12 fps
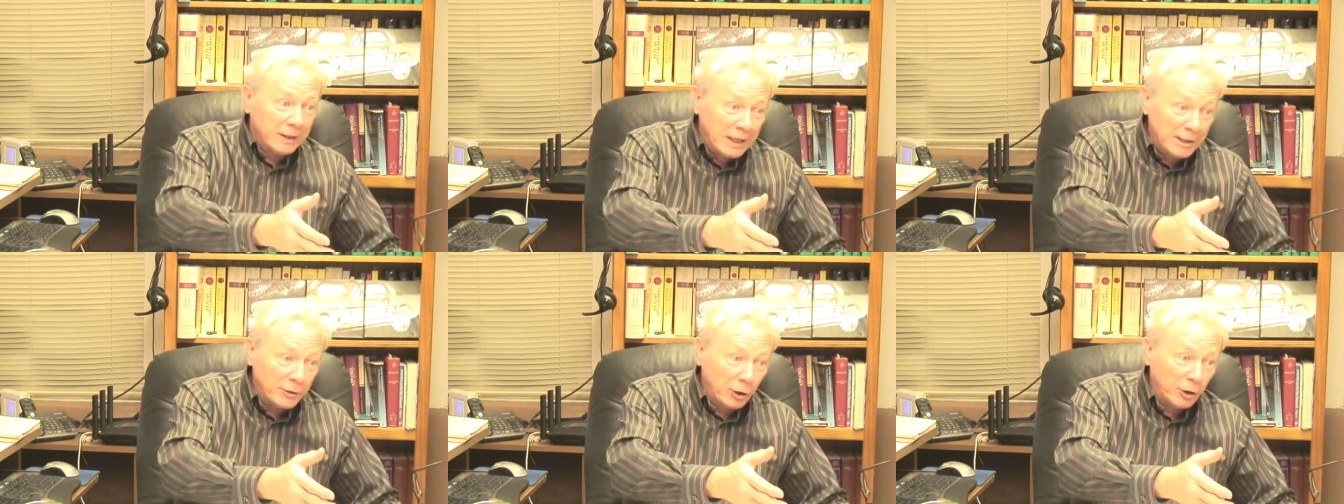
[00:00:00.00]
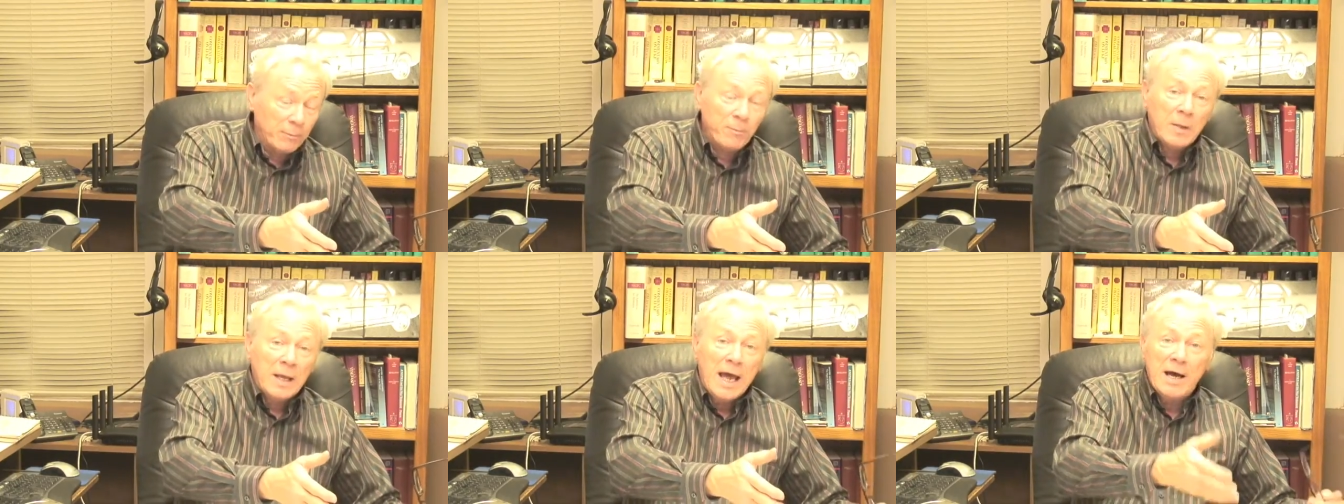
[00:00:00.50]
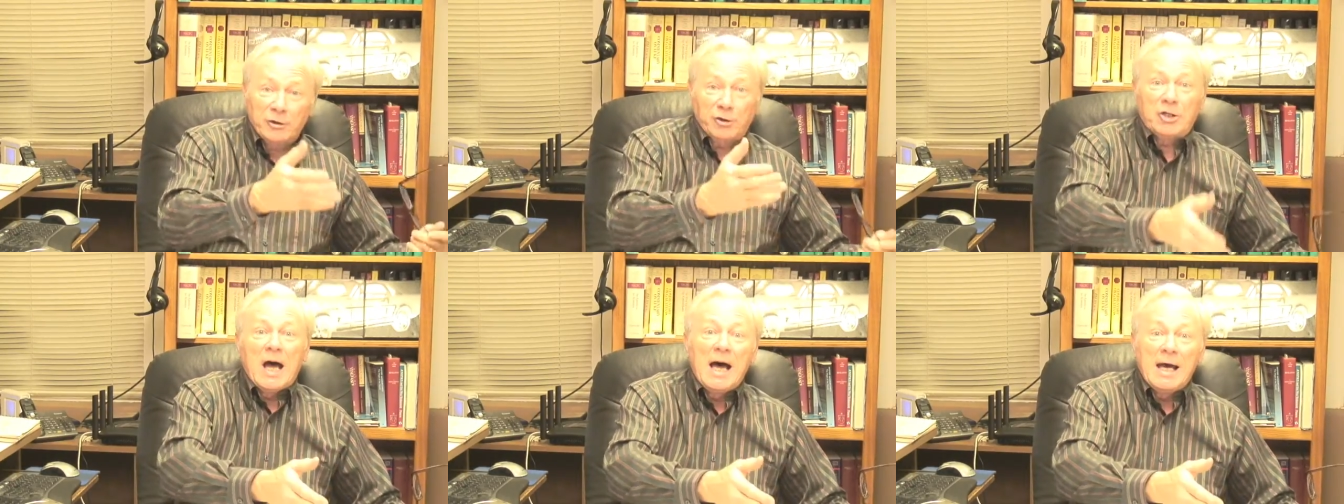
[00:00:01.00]
either
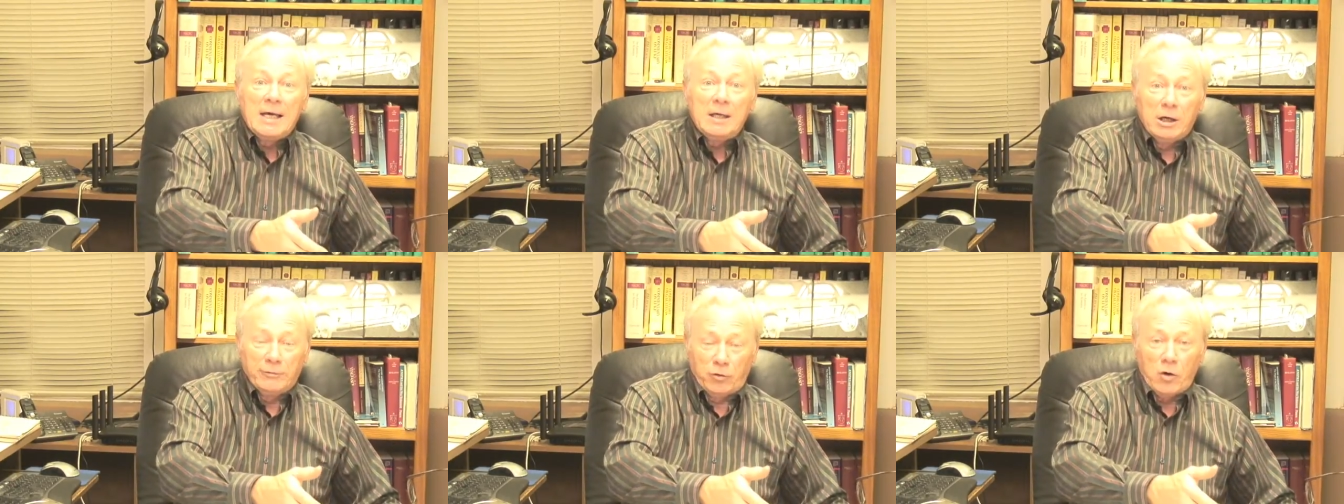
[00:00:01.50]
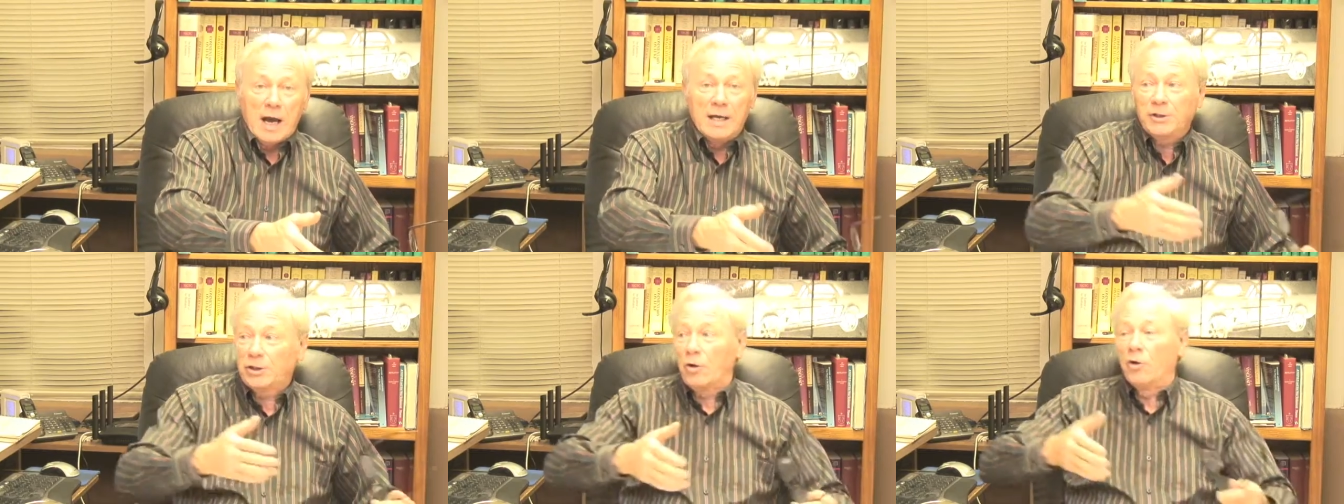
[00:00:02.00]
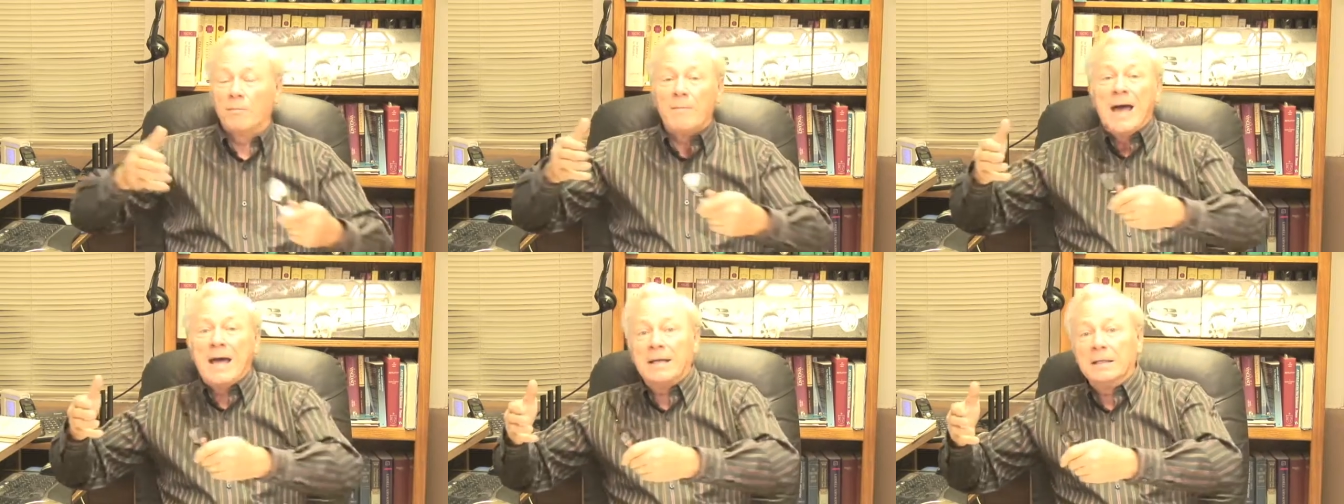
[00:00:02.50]
outside of Christ or
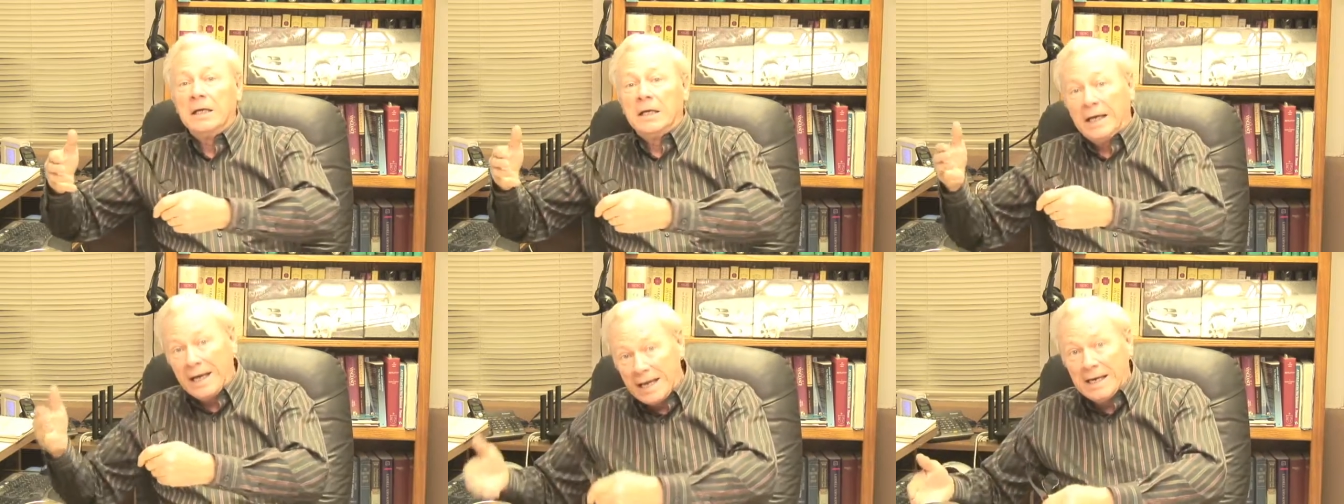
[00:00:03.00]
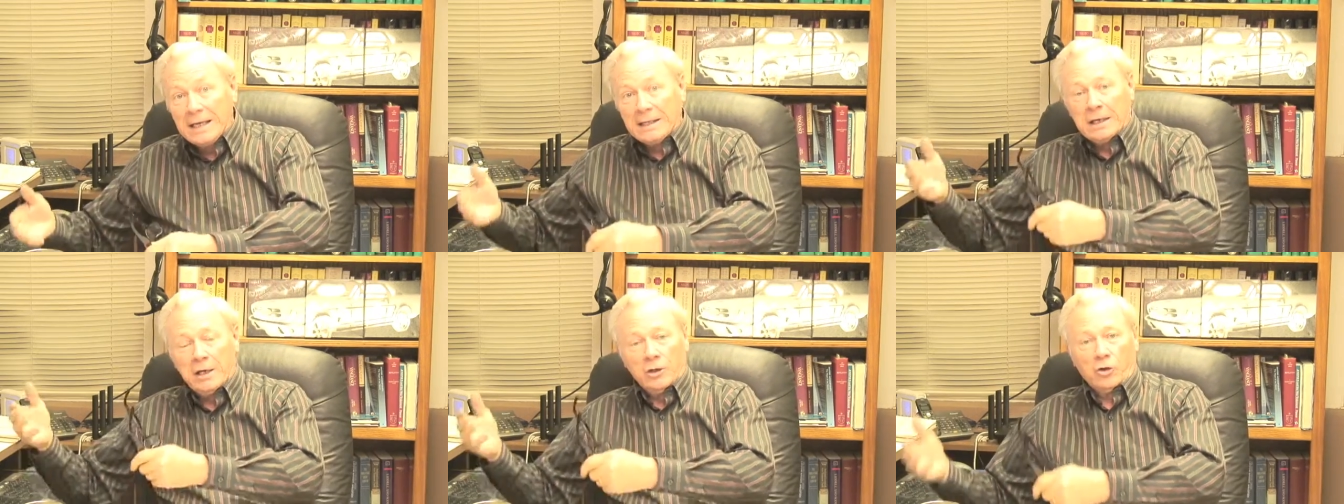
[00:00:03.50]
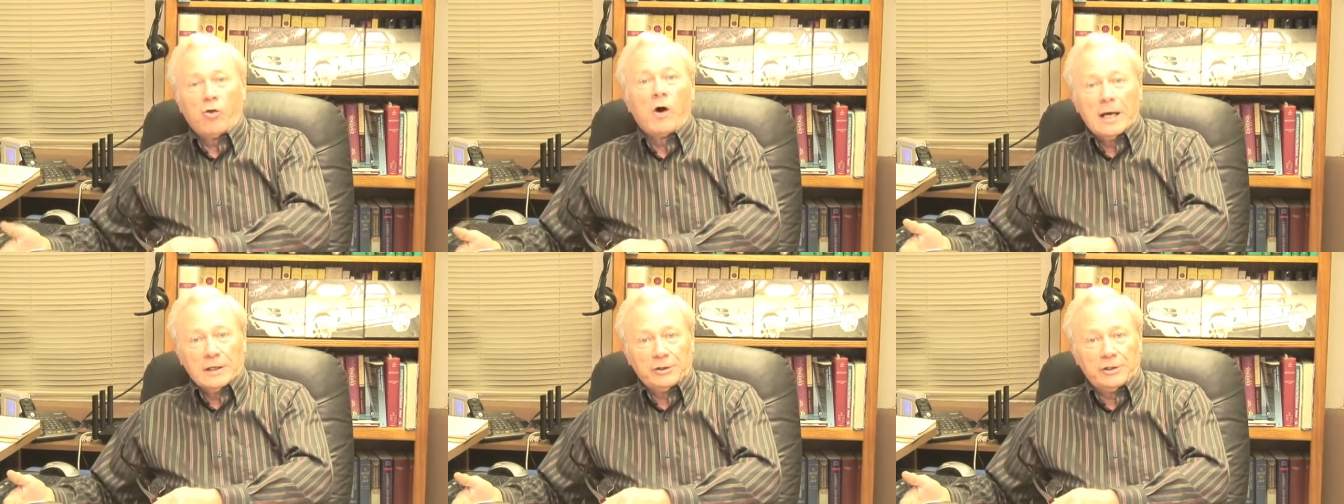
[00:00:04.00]
man in
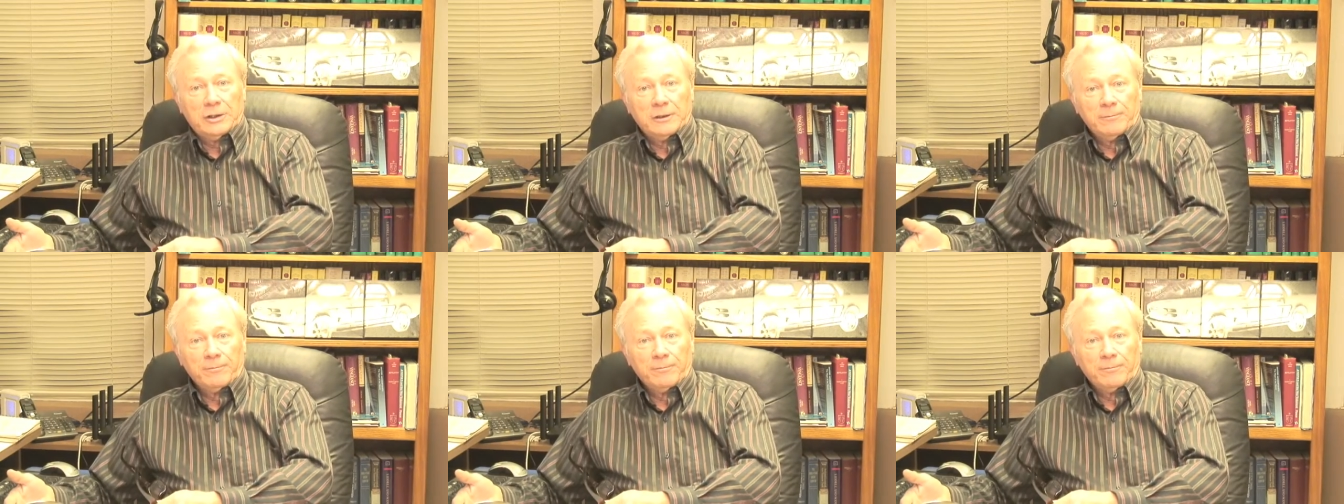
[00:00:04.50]
Christ.